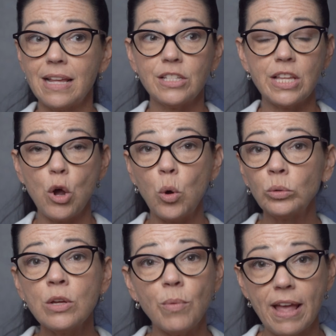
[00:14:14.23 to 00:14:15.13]
That is the
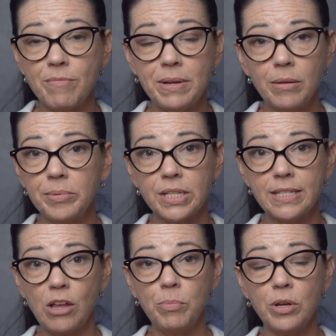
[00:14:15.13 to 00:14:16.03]
only way I've been able to
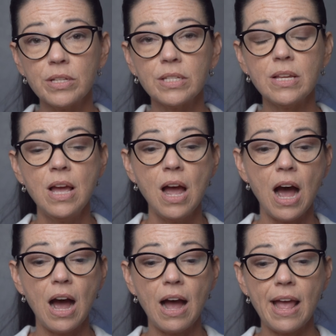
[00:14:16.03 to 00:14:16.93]
sell books.
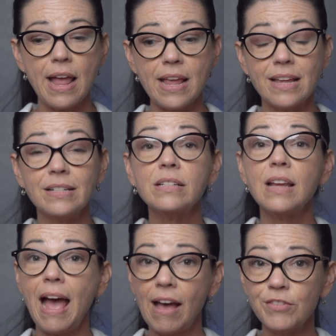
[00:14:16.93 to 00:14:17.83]
I
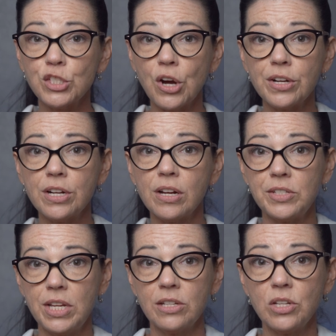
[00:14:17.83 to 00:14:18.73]
have started on
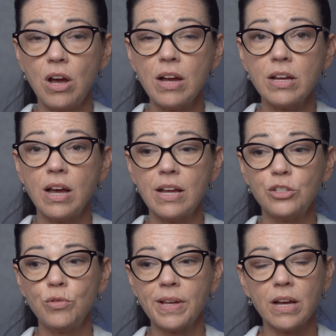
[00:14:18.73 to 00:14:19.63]
TikTok
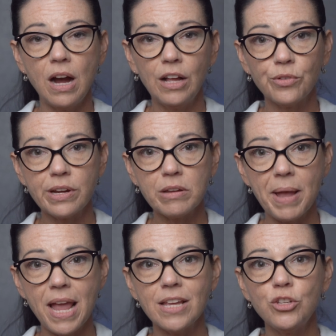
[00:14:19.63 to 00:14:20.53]
doing a coloring
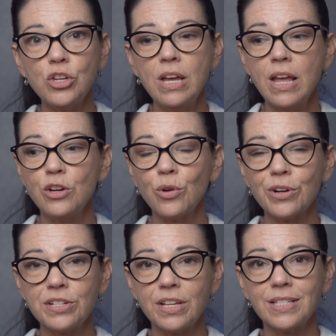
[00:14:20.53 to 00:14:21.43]
page in
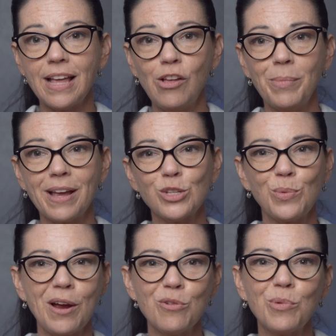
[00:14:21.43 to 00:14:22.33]
order to sell my
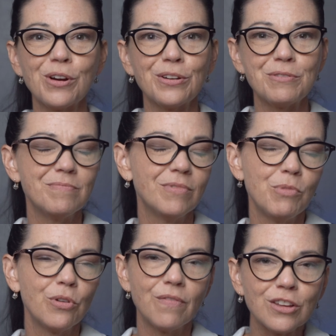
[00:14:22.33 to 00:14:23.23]
swear word
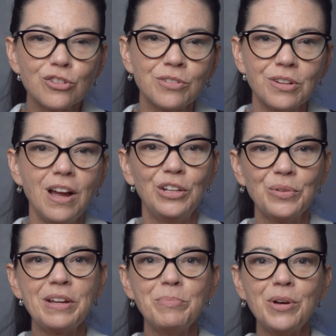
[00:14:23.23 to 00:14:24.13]
motivational
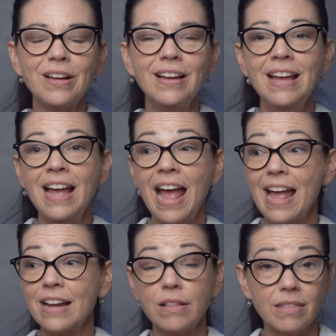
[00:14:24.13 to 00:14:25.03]
coloring book.
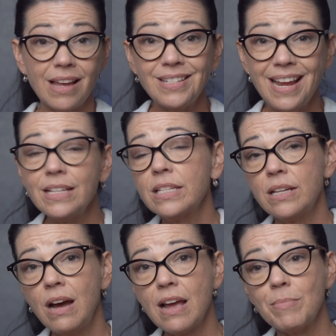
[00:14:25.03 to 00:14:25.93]
And that takes
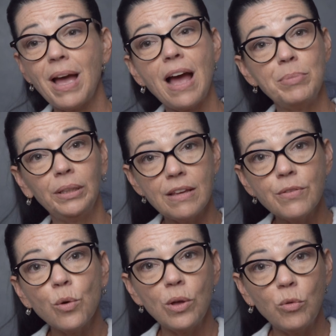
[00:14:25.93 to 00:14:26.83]
time. I
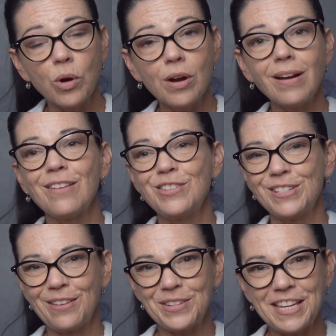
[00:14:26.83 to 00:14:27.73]
believe it will work. I
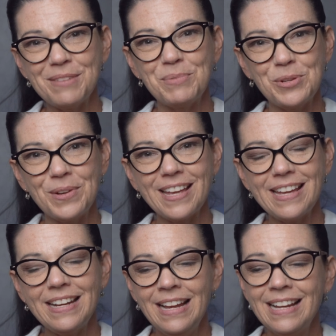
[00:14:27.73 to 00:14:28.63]
just have to keep doing
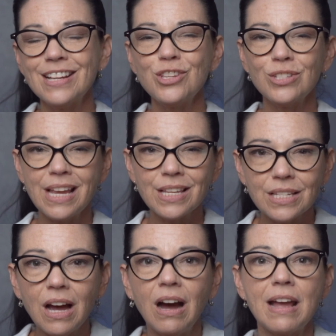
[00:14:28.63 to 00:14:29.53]
it. It just takes
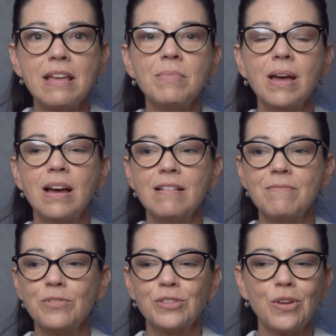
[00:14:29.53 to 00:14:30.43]
time.
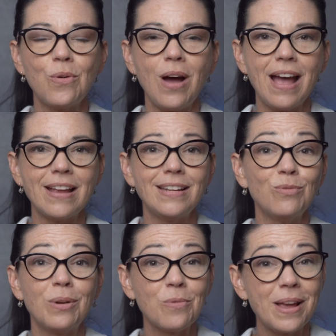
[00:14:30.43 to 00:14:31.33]
So I
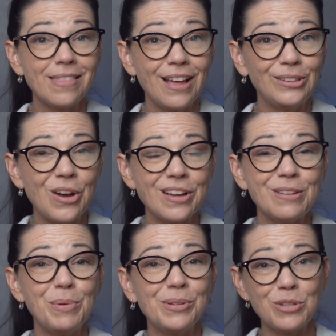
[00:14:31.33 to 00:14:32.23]
didn't want to wait that long
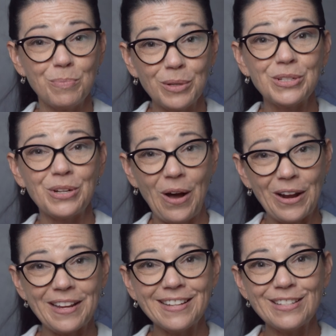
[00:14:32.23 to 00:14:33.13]
and build an
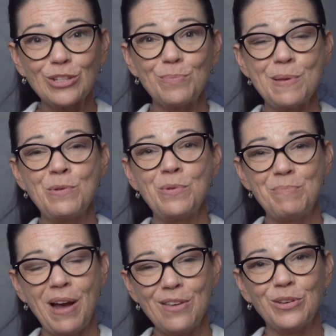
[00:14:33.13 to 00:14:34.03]
audience so people
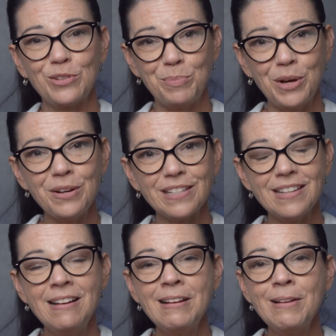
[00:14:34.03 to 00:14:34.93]
would buy those
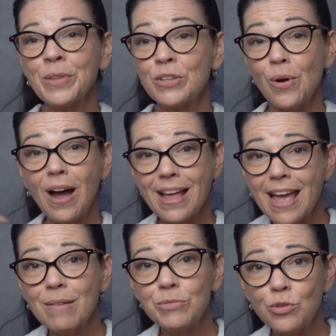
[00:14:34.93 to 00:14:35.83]
books. So I
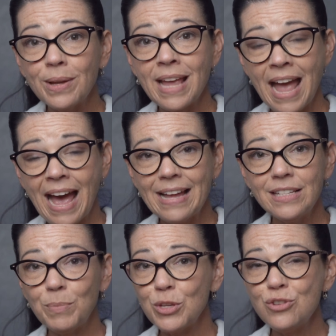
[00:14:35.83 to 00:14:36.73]
am doing
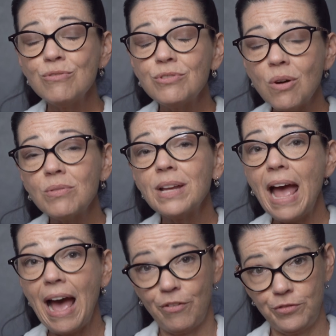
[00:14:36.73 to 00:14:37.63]
ads, but you don't
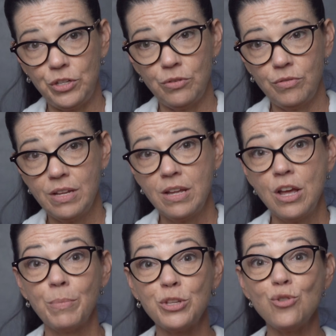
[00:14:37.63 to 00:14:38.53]
have to.
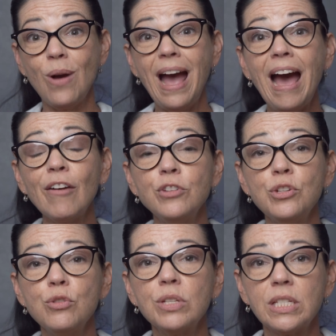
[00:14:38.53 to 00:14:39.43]
But you have to
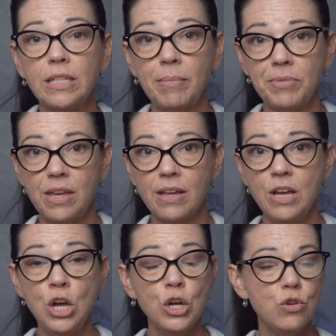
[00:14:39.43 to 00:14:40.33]
do something.
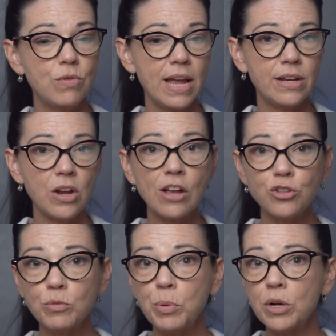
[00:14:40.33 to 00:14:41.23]
You cannot
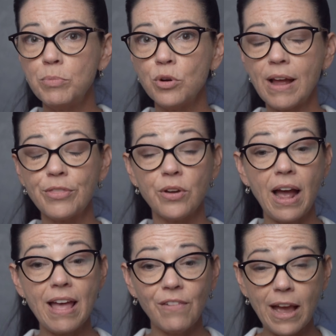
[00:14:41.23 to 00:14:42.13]
just put a book out there.
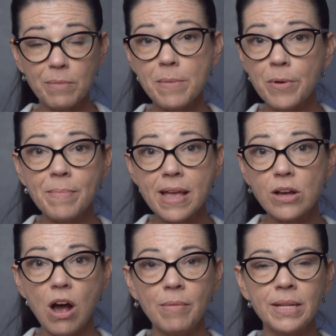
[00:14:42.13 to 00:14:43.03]
I have had people make
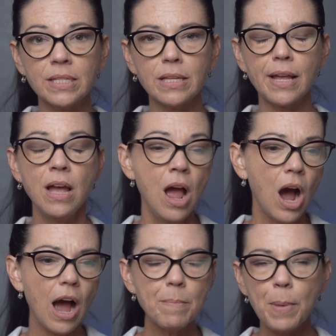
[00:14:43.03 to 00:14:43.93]
comments like,
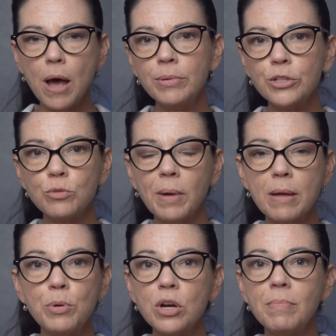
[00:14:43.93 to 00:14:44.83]
I published
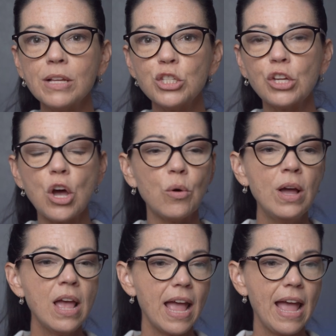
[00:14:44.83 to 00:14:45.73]
my book months ago
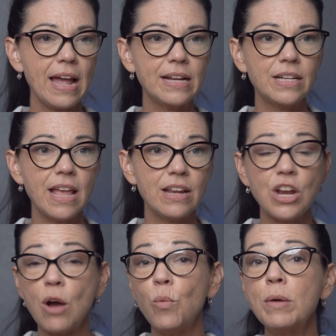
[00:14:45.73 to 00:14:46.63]
and
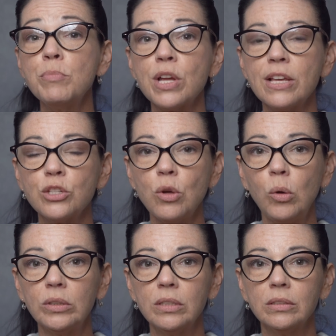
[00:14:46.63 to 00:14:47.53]
not one book has
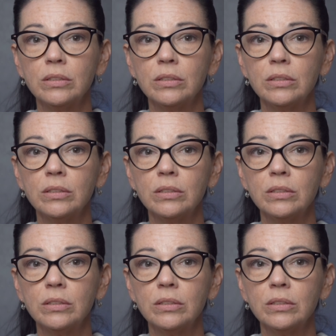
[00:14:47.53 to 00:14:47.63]
sold.